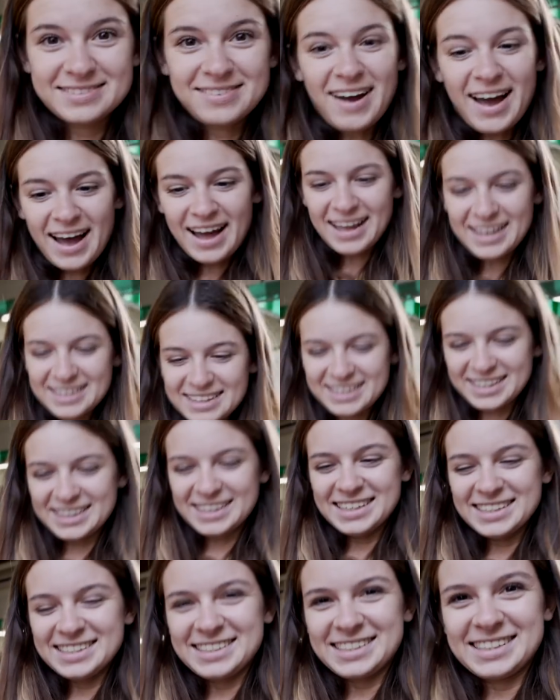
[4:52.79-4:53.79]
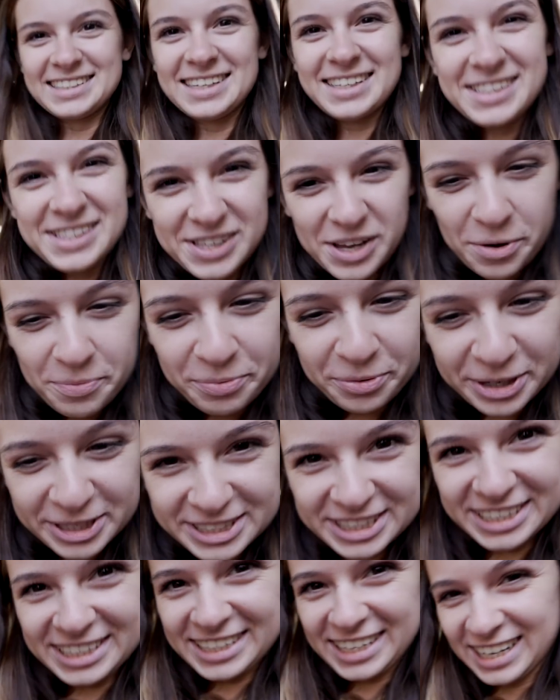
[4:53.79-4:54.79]
Ah, look at this. It's so
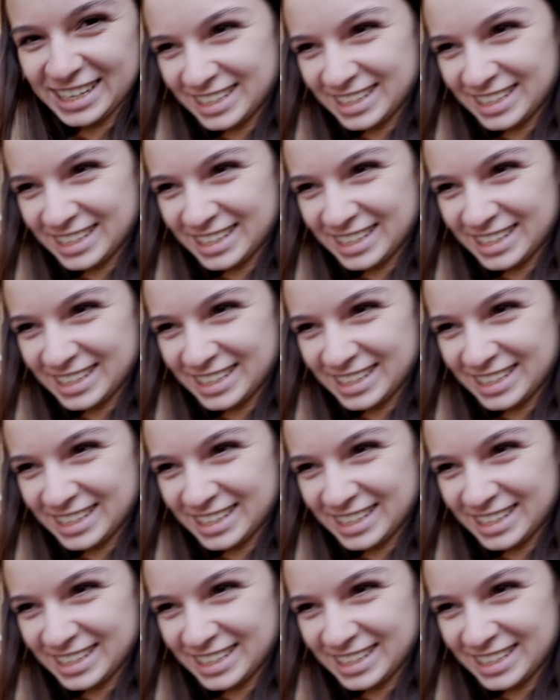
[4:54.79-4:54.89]
pretty.